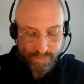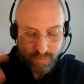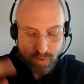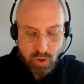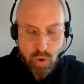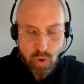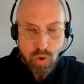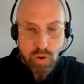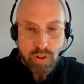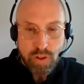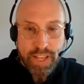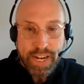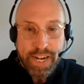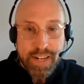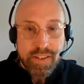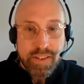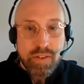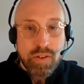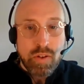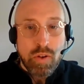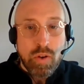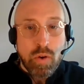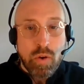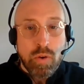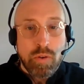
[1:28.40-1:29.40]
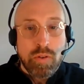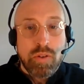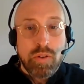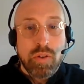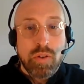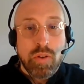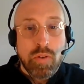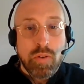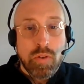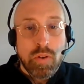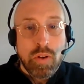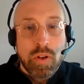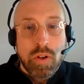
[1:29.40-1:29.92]
correlated
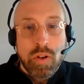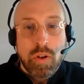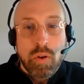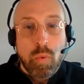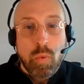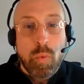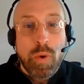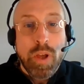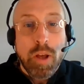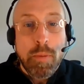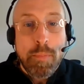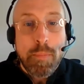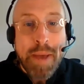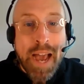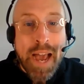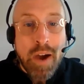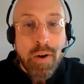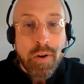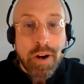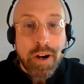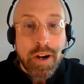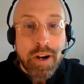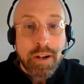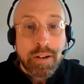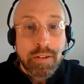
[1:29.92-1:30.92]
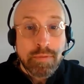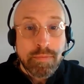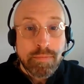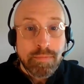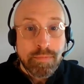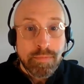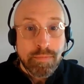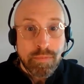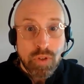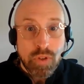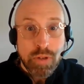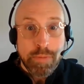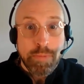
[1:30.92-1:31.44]
to willpower
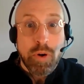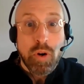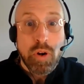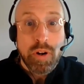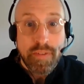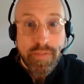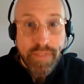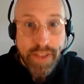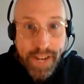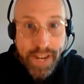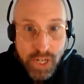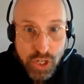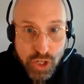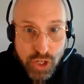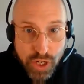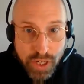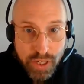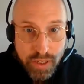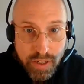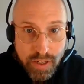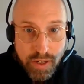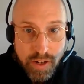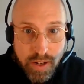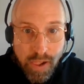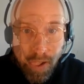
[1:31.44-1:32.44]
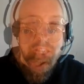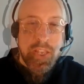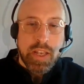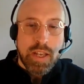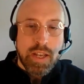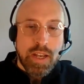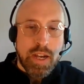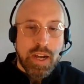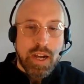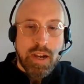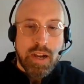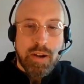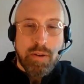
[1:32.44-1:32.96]
and to motivation.
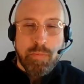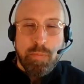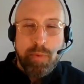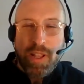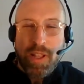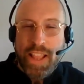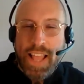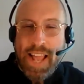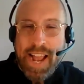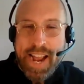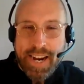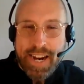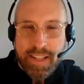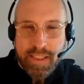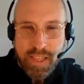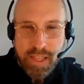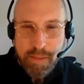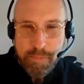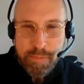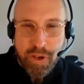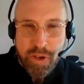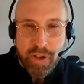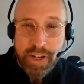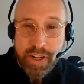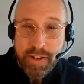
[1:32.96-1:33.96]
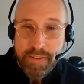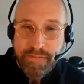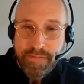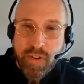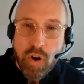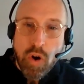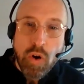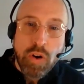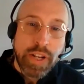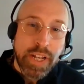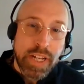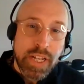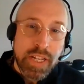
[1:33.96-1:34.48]
We lack the ability to
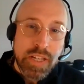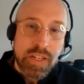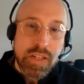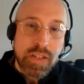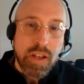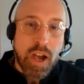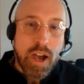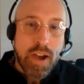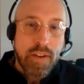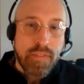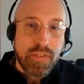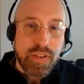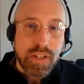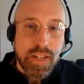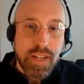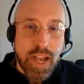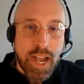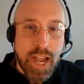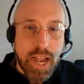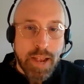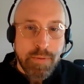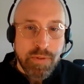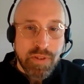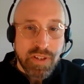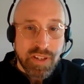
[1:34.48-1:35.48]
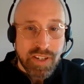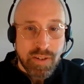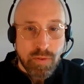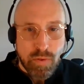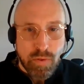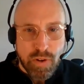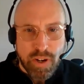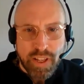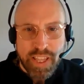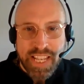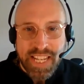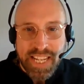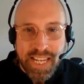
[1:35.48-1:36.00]
focus oftentimes and to
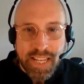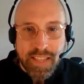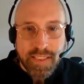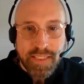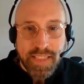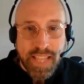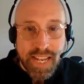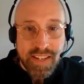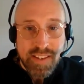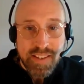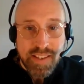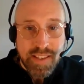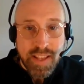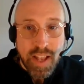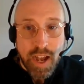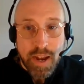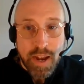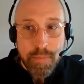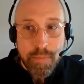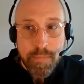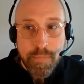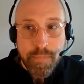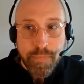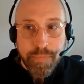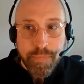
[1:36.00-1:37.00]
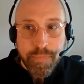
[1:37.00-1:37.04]
really get things done.